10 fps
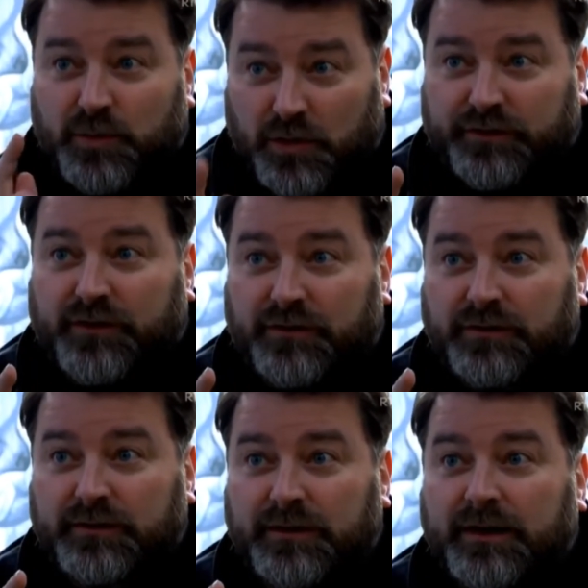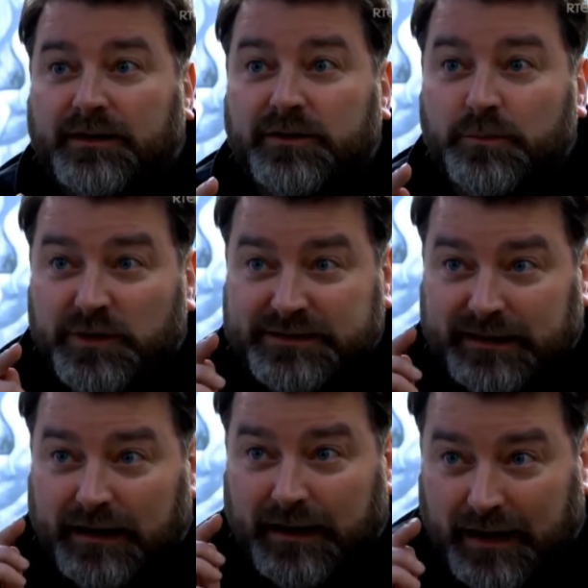water you must
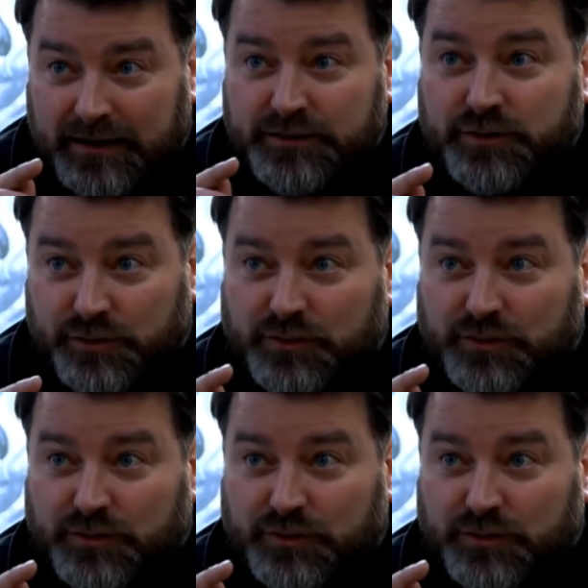get into